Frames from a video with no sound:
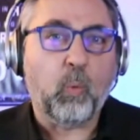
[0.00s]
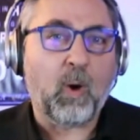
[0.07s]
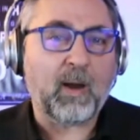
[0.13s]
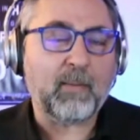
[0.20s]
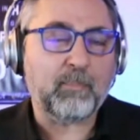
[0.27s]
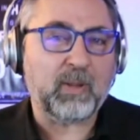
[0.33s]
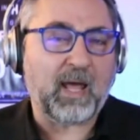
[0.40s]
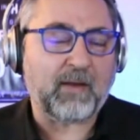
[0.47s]

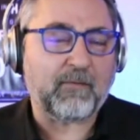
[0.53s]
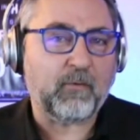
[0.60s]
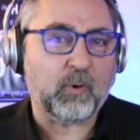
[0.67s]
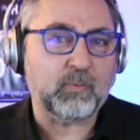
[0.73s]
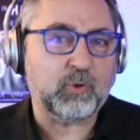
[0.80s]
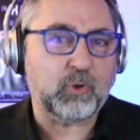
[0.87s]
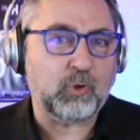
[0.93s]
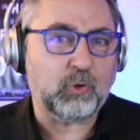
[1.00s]
What
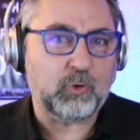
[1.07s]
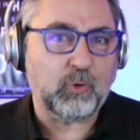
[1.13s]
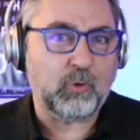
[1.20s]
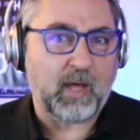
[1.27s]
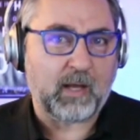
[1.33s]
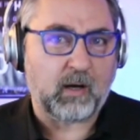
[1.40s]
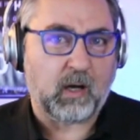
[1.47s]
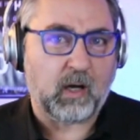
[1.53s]
platform do you do
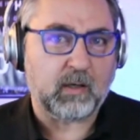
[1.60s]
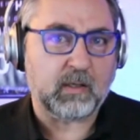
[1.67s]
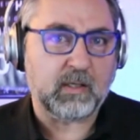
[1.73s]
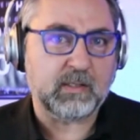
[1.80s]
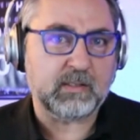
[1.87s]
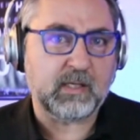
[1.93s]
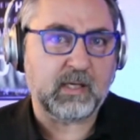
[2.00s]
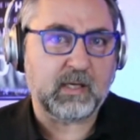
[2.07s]
that on?
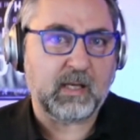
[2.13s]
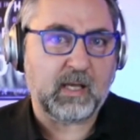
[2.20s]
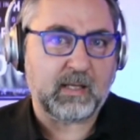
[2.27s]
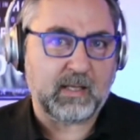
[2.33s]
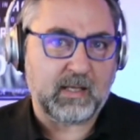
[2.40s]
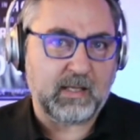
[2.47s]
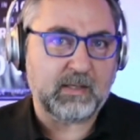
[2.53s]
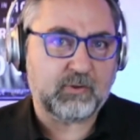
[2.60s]
Is it an
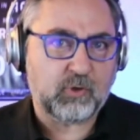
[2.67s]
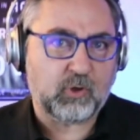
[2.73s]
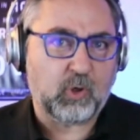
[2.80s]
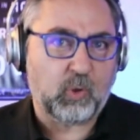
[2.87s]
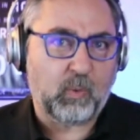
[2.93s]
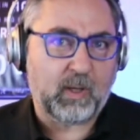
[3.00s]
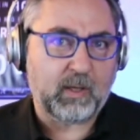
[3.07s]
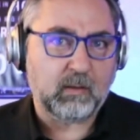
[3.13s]

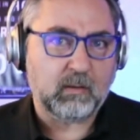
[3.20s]
internal one?